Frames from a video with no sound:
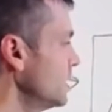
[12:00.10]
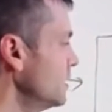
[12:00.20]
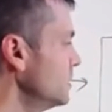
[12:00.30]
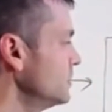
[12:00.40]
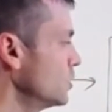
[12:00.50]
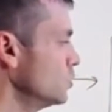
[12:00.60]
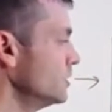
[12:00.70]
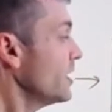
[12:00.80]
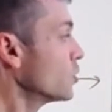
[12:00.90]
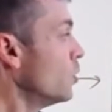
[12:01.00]

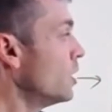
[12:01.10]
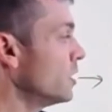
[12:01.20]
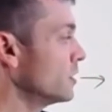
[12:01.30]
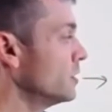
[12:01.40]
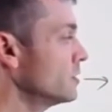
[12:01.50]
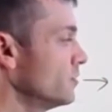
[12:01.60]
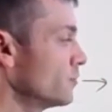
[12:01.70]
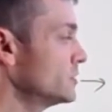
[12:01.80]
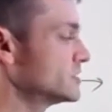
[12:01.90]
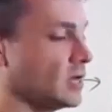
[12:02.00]
later on
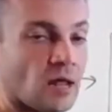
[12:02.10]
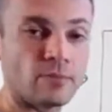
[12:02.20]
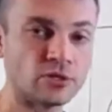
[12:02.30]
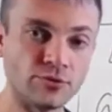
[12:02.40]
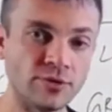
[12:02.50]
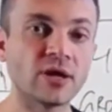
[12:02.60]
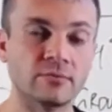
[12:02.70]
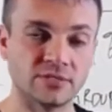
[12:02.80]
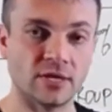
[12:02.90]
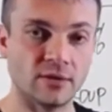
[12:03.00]
there is an opportunity
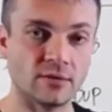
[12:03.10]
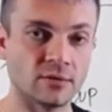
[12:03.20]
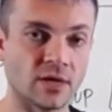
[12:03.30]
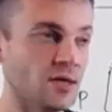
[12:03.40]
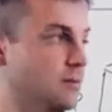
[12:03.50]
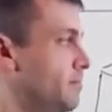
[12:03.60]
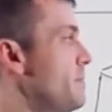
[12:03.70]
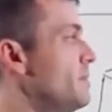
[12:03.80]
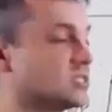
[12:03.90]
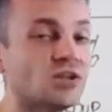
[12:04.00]
comes in. Okay,
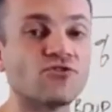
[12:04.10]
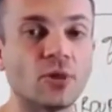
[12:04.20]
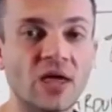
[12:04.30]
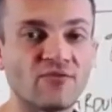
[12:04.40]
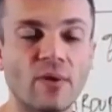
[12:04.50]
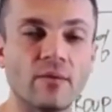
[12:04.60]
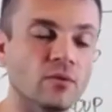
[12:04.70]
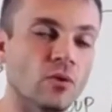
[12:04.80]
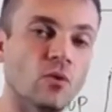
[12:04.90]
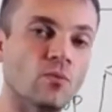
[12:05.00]
maybe it's Life,
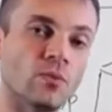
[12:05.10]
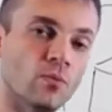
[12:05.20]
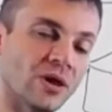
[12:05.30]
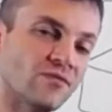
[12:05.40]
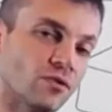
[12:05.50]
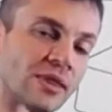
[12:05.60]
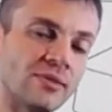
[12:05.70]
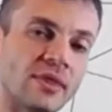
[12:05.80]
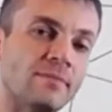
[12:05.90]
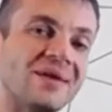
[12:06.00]
maybe
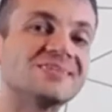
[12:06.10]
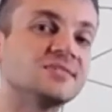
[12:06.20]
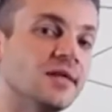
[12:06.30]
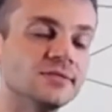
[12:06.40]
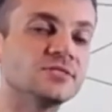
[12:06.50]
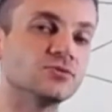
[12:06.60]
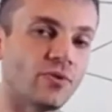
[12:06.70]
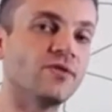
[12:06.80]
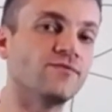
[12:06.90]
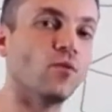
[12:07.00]
whatever that makes
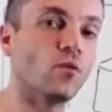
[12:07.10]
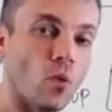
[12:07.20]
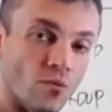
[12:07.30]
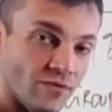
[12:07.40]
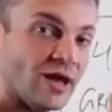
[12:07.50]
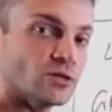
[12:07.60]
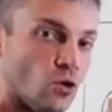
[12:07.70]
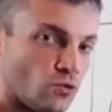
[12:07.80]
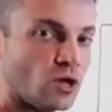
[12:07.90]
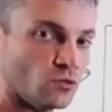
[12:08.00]
sense, right? For what we've
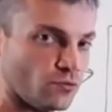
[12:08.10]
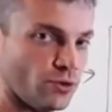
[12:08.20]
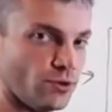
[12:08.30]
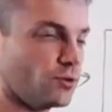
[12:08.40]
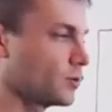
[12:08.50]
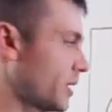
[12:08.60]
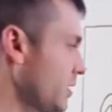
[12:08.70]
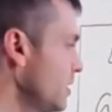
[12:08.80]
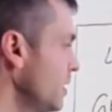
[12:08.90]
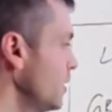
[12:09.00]
got going on over here.
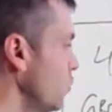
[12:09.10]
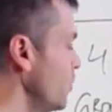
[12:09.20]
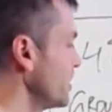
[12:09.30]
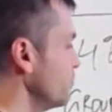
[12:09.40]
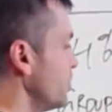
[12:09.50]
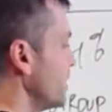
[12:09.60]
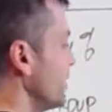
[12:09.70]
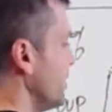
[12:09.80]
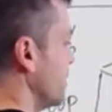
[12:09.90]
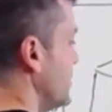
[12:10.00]
Okay, we can
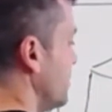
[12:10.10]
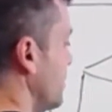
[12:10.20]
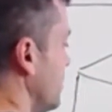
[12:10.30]
plug in,